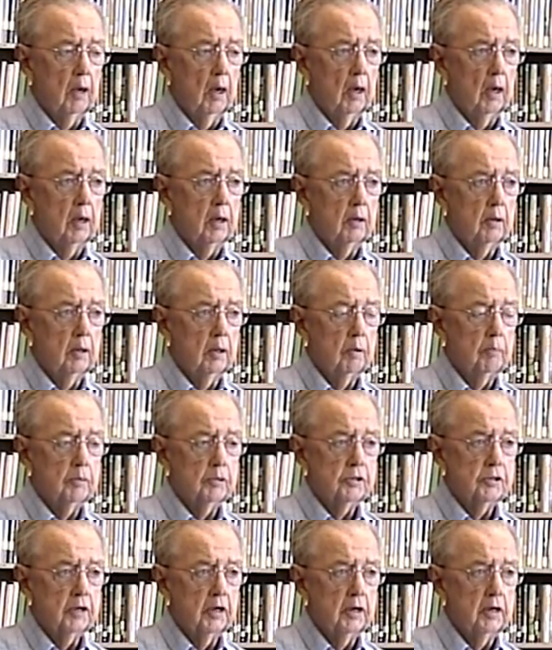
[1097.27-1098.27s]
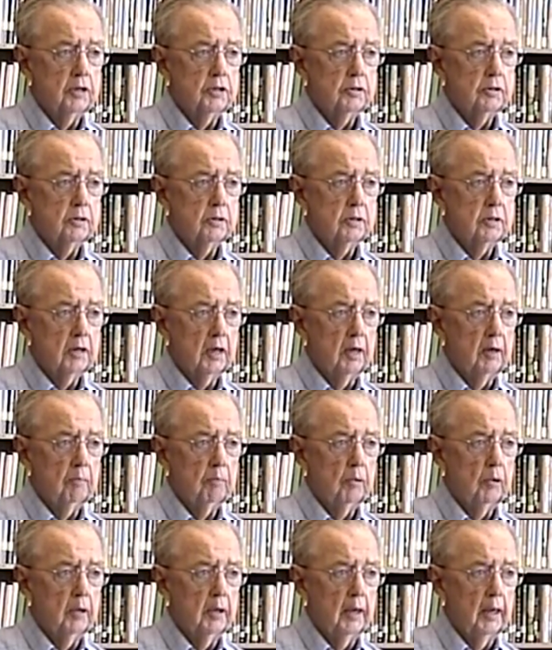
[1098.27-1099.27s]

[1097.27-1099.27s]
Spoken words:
on a percentage standpoint,